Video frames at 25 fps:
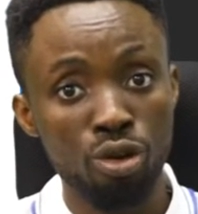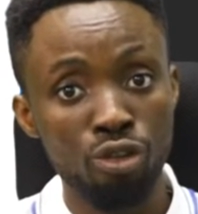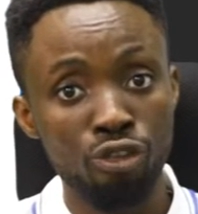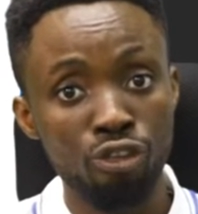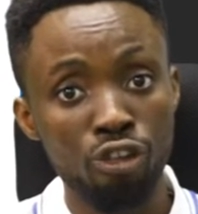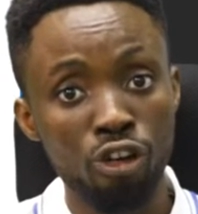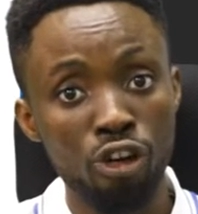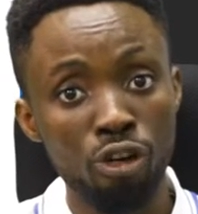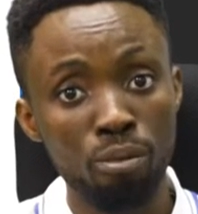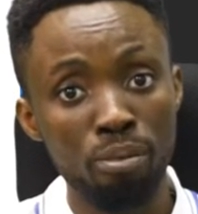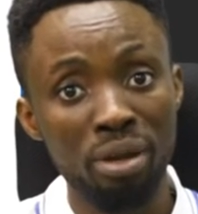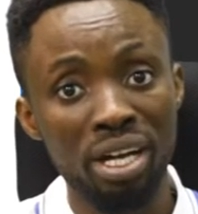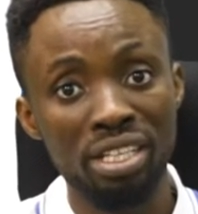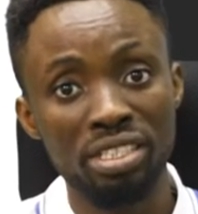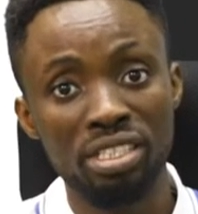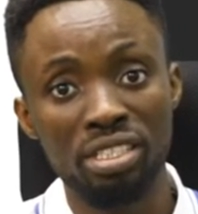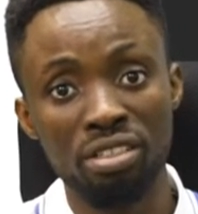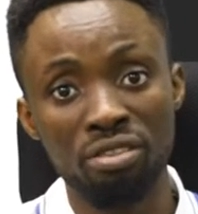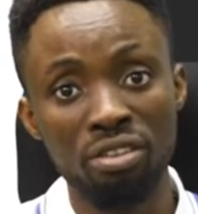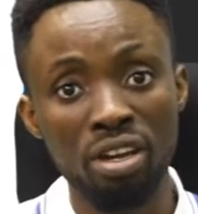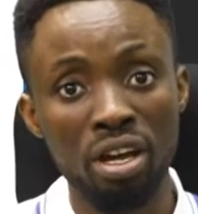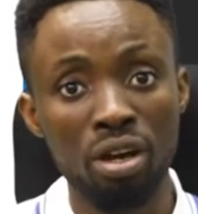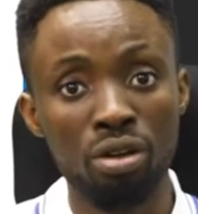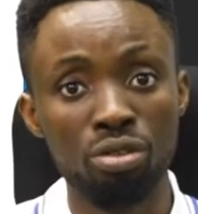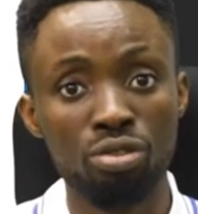raw
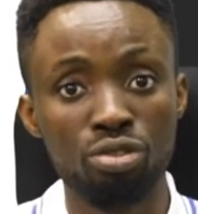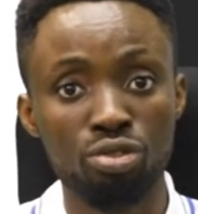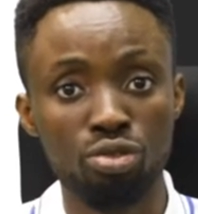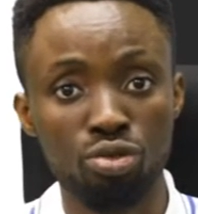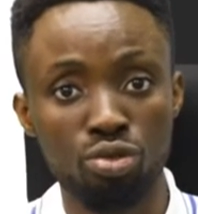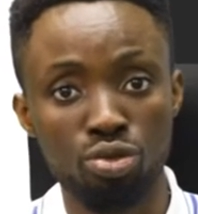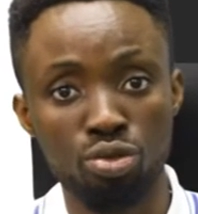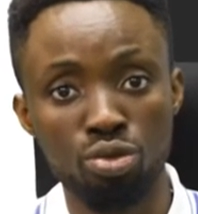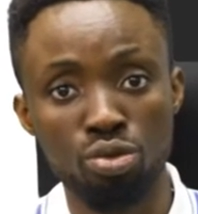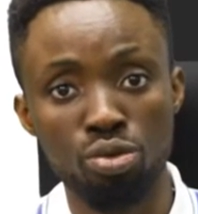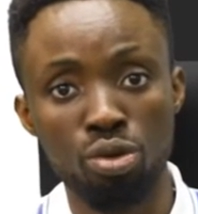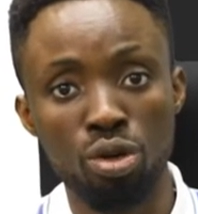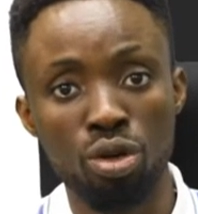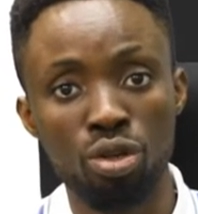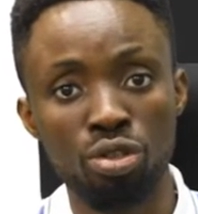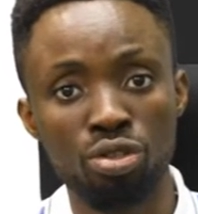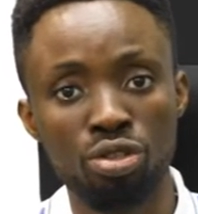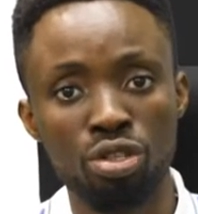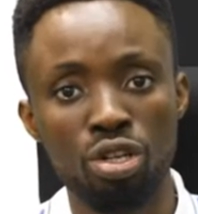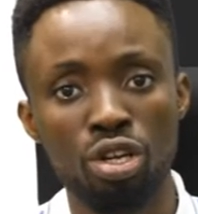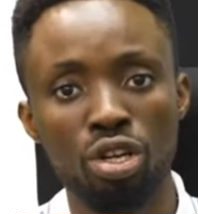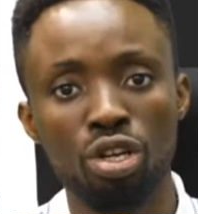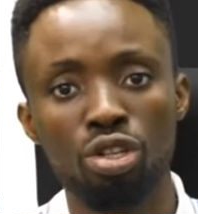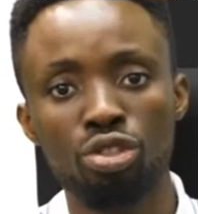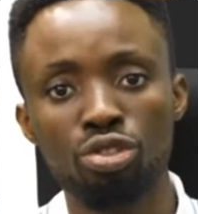materials
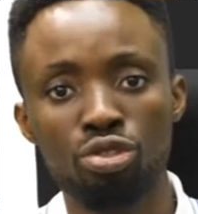towards